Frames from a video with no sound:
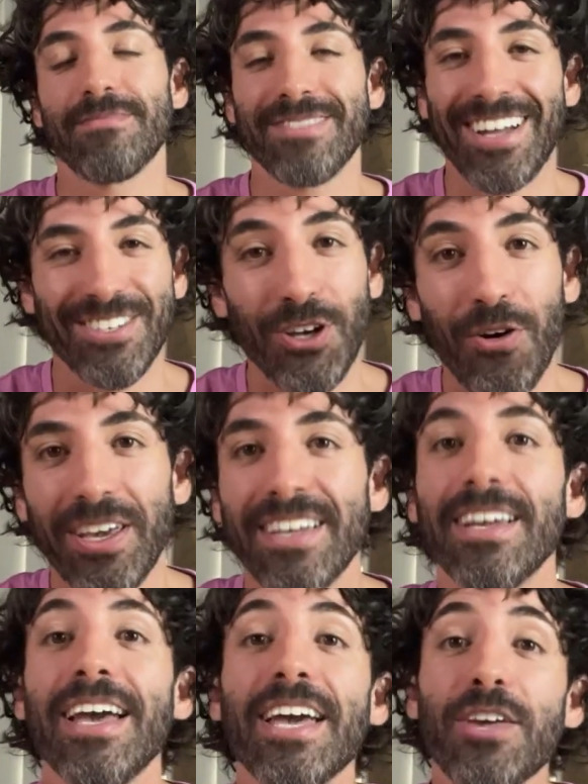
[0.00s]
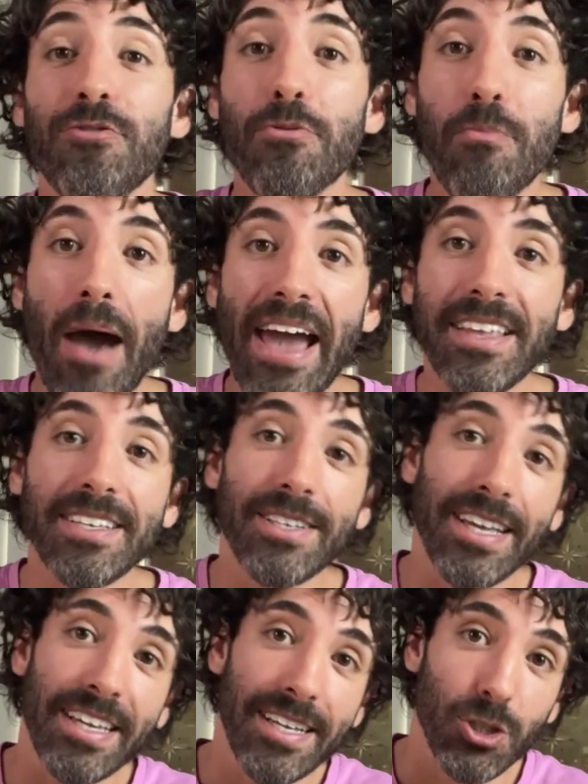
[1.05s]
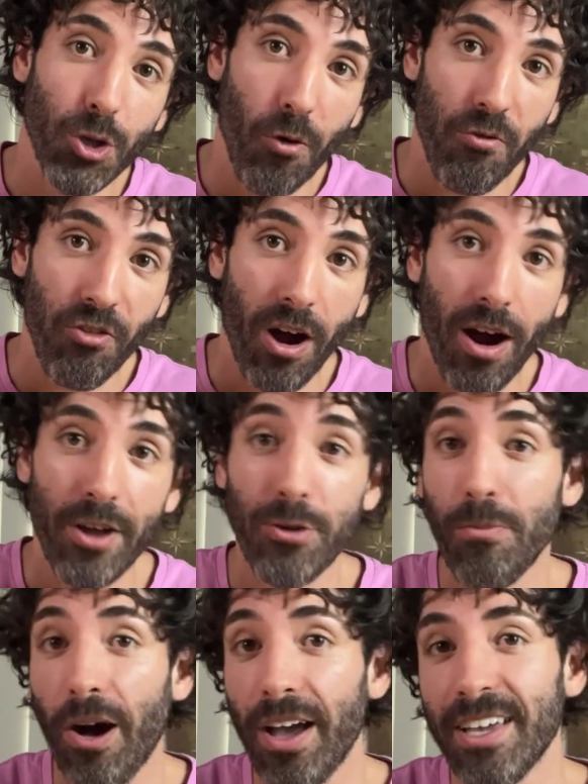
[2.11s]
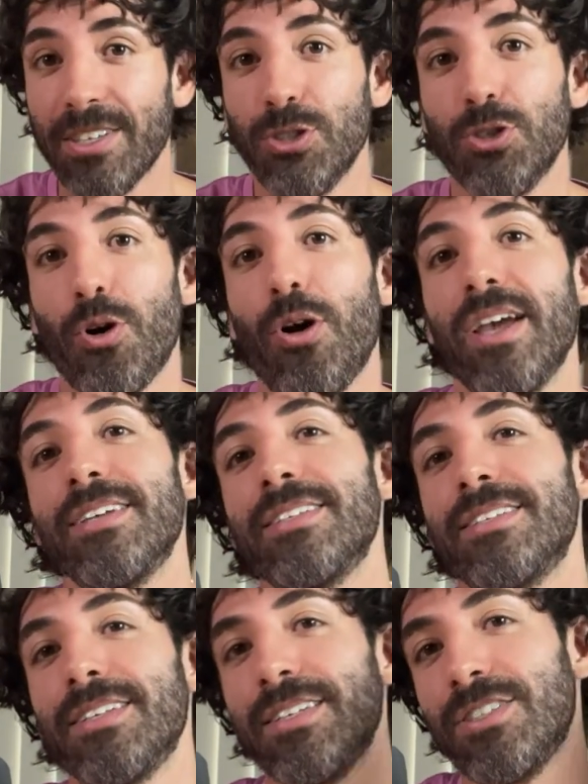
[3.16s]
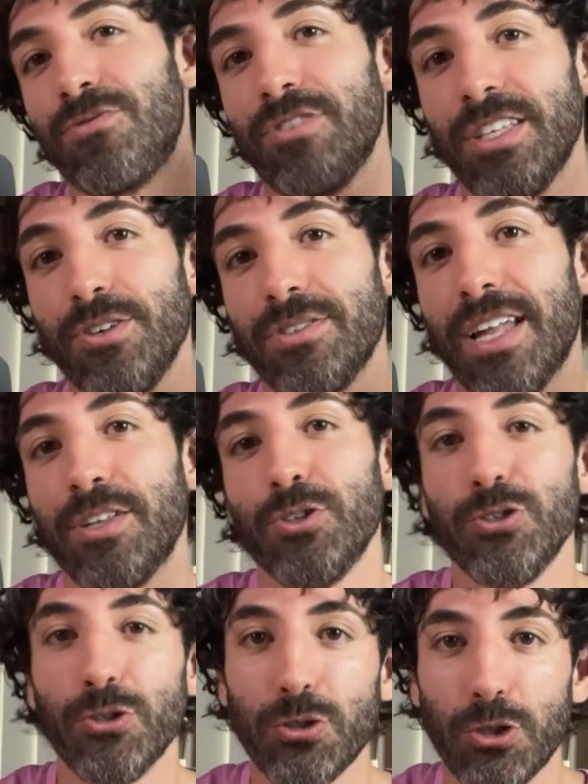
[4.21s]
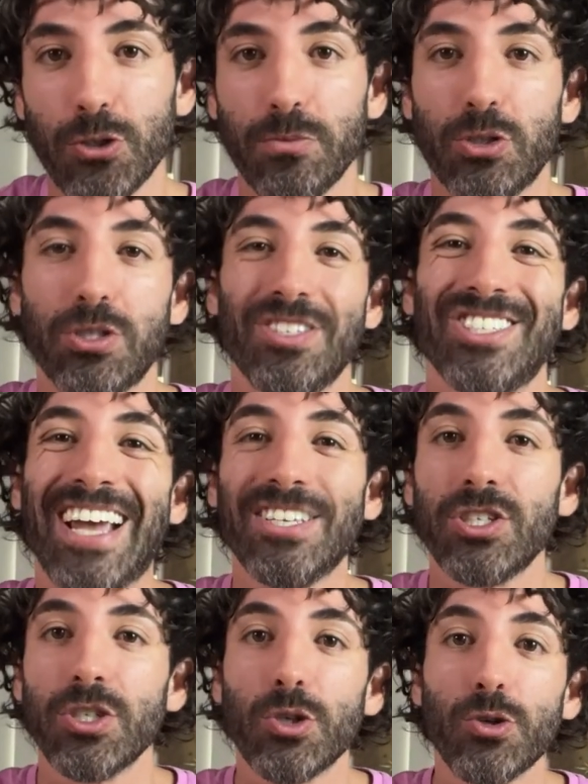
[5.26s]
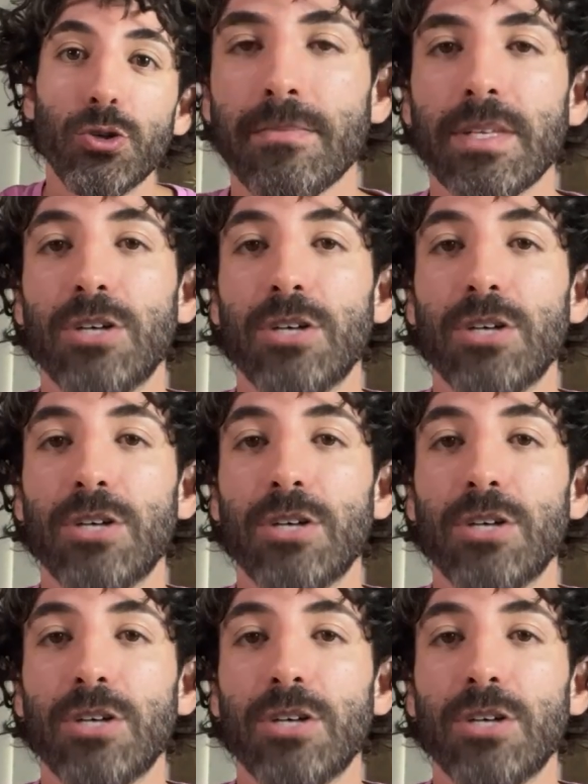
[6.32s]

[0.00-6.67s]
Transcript: Nah, joking. If you made it here so far, you might enjoy this video that YouTube's suggesting you.